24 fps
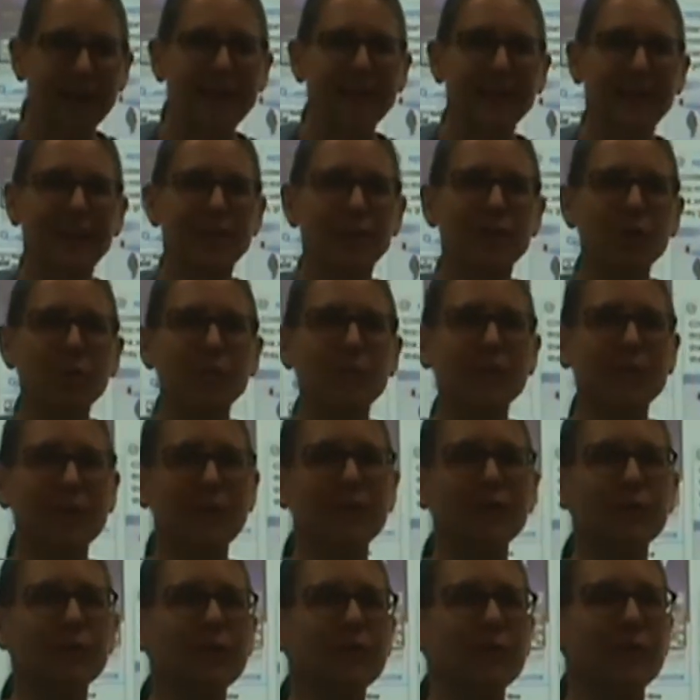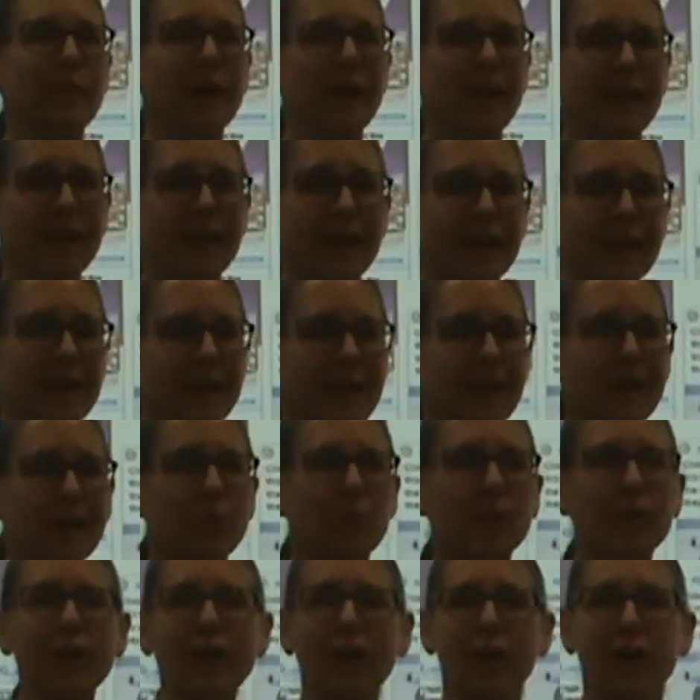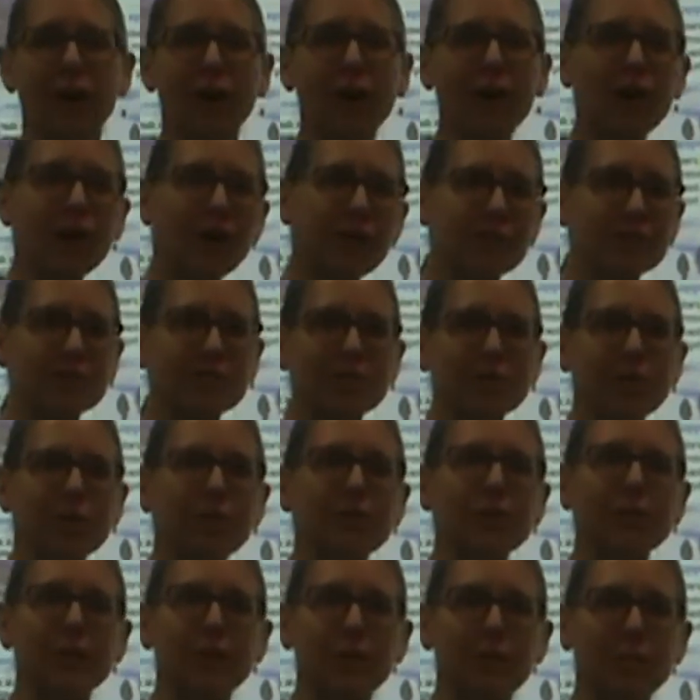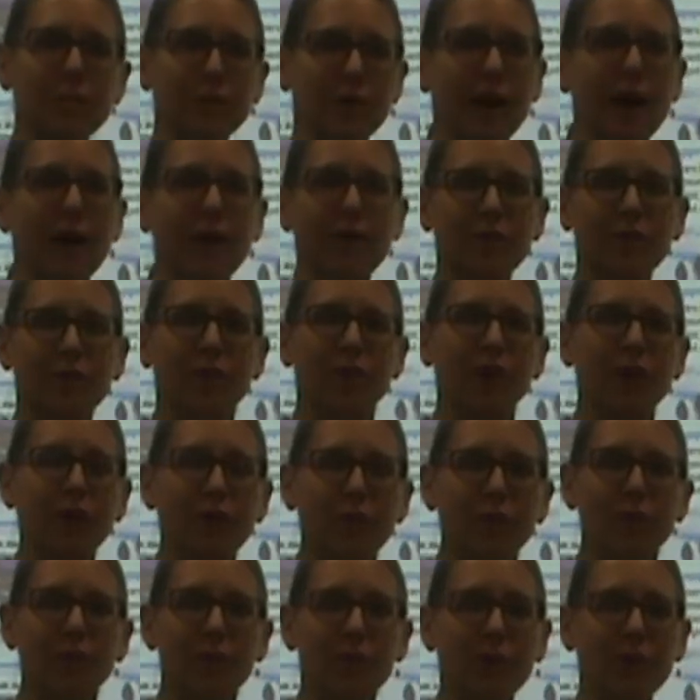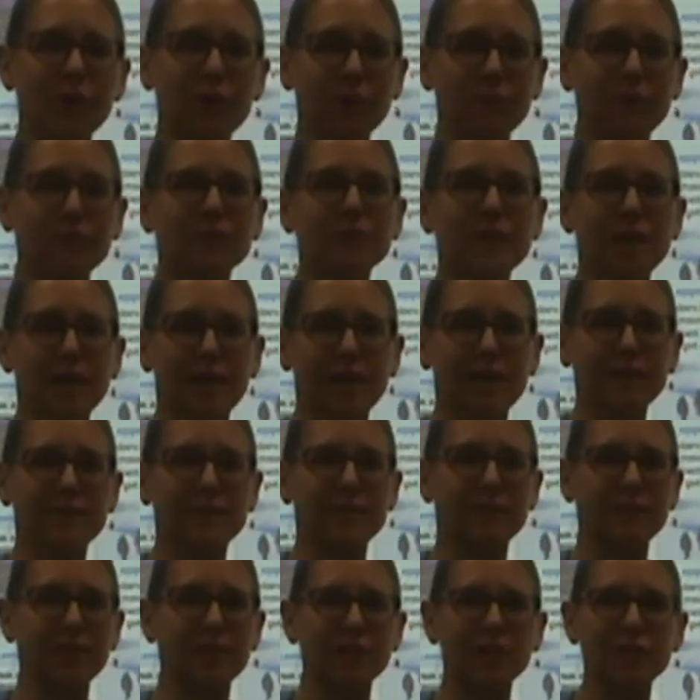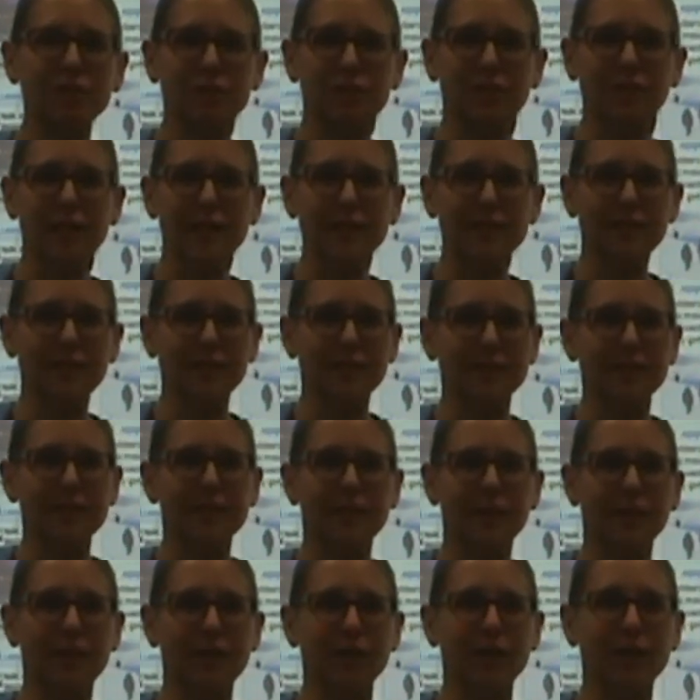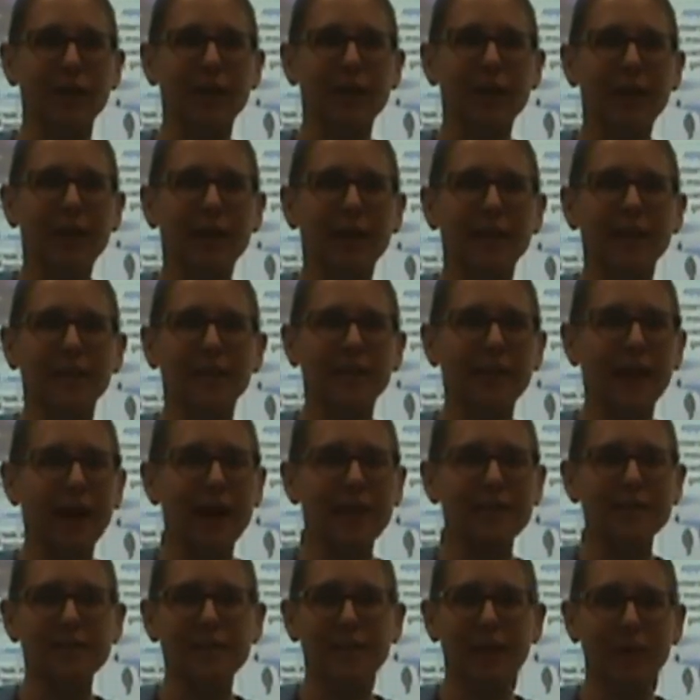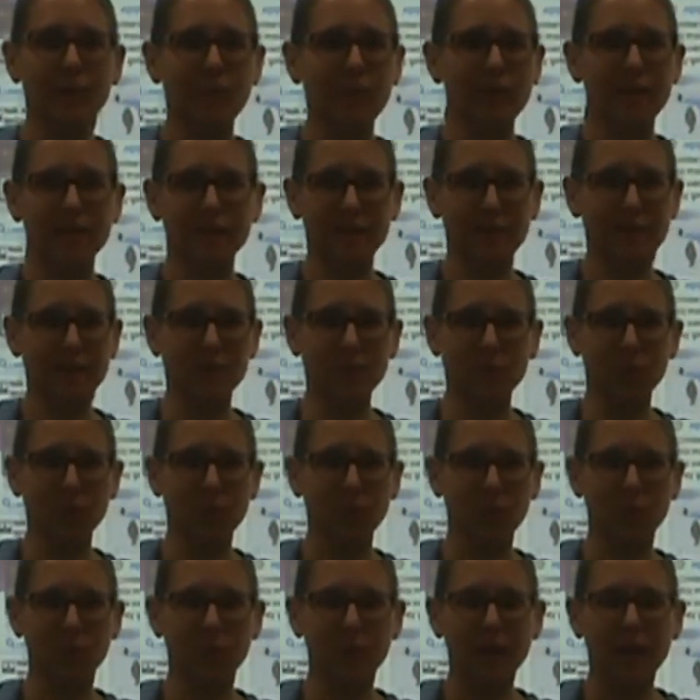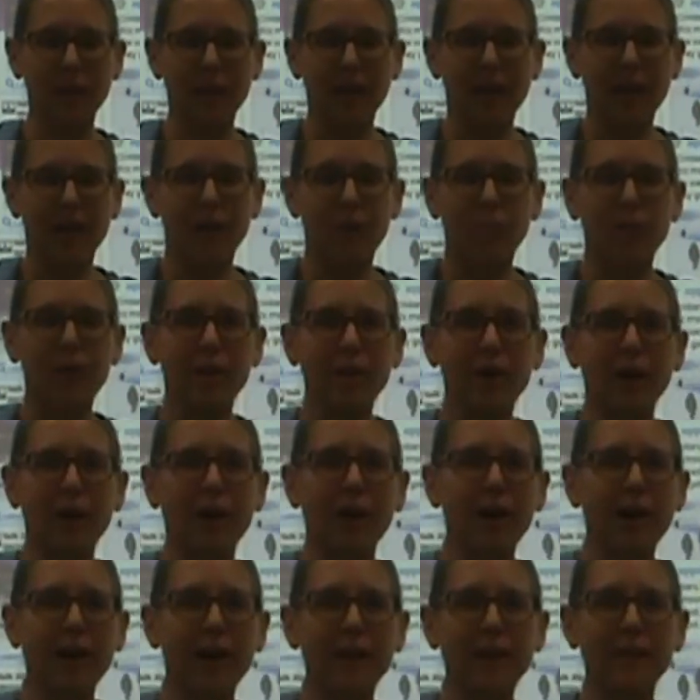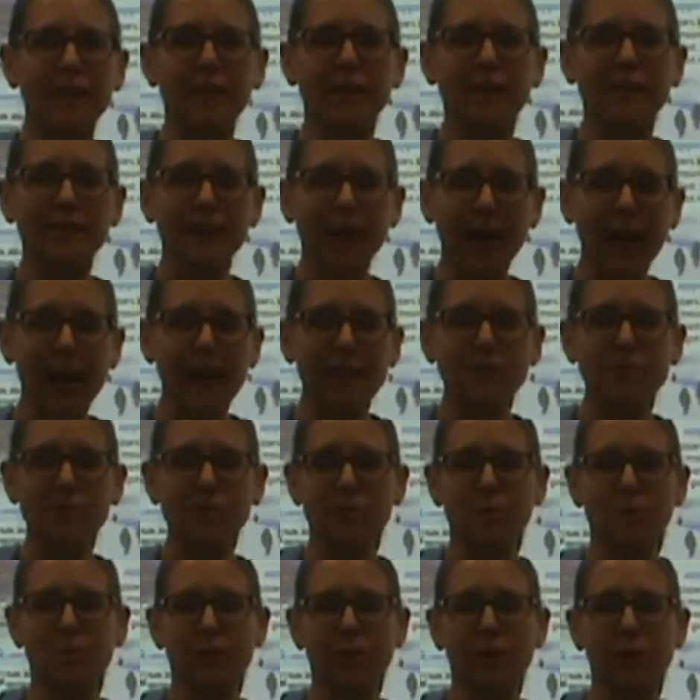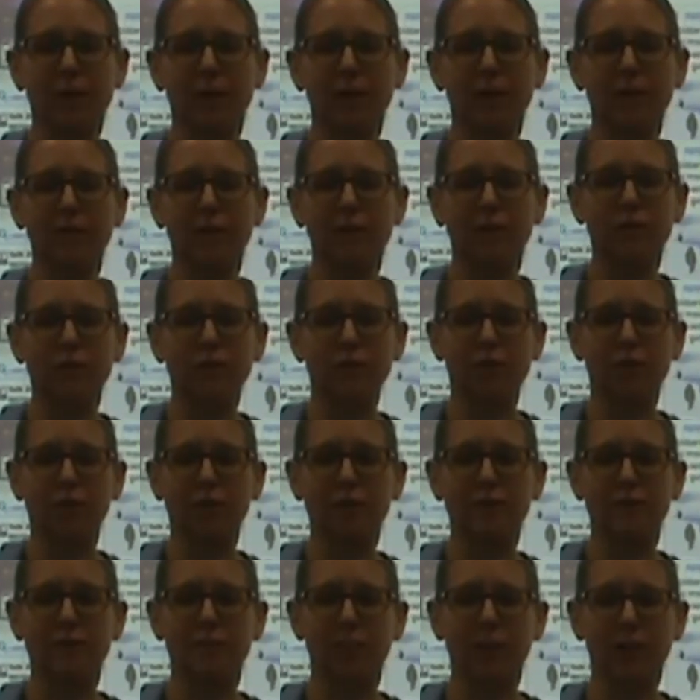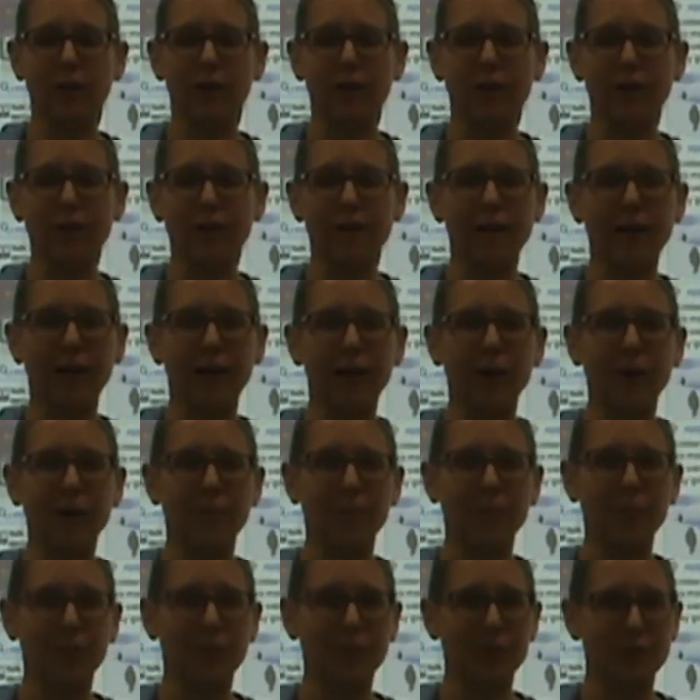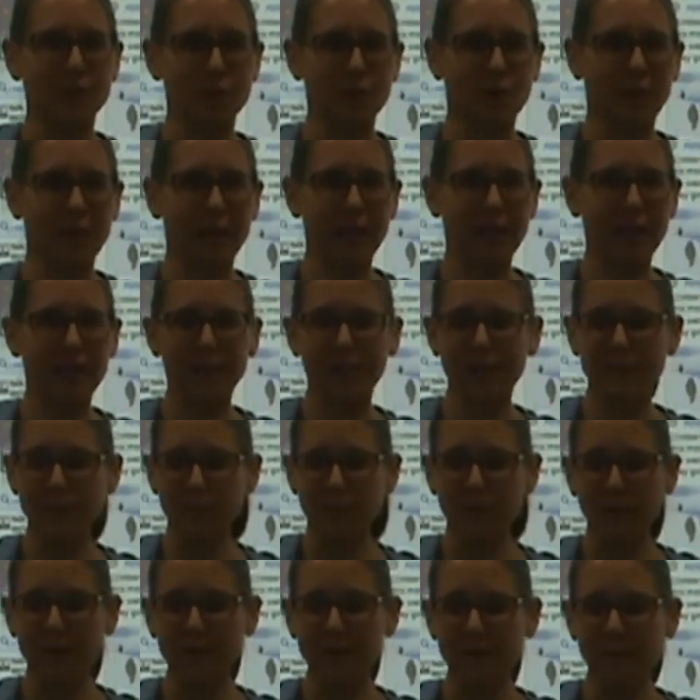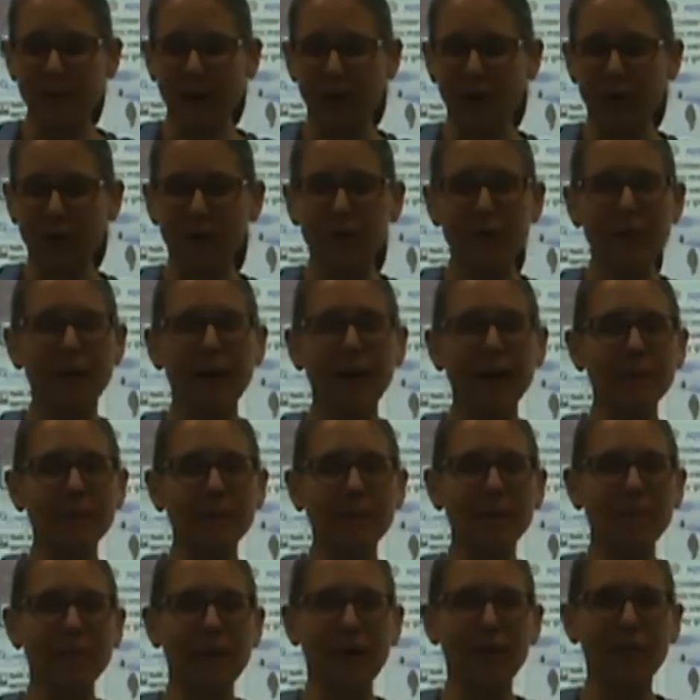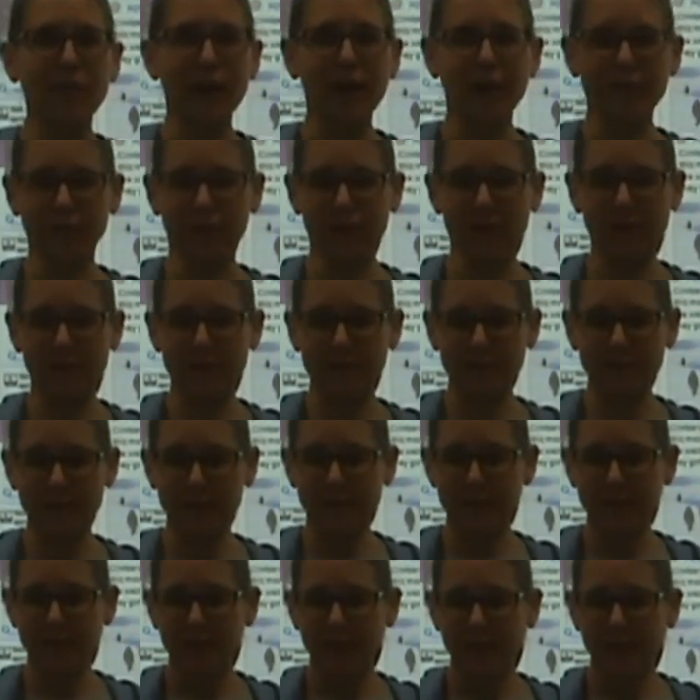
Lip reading: Can you believe we've made it? We are all so very proud of all the work you've done to finish your lessons here in the last 8 weeks of school. We are on the last story of your Journeys book, and I hope you enjoy it. This one is about climbing Mount Everest,